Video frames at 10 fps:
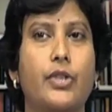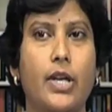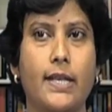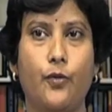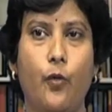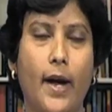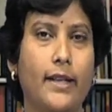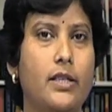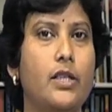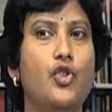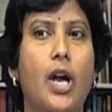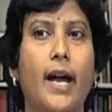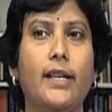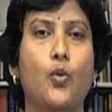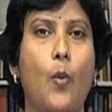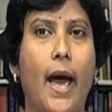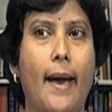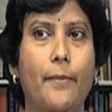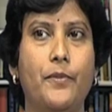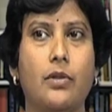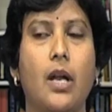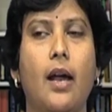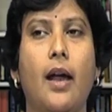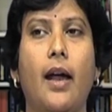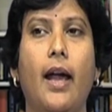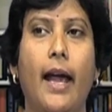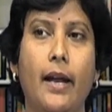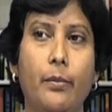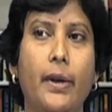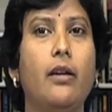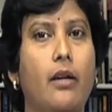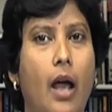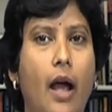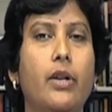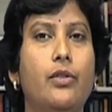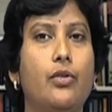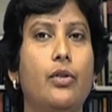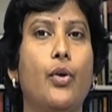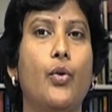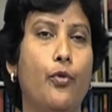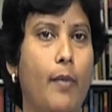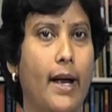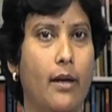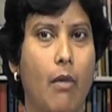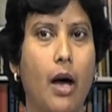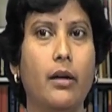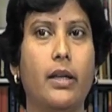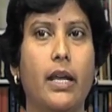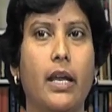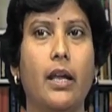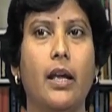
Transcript: as fighting giant waps and being carried to the roof by a monkey,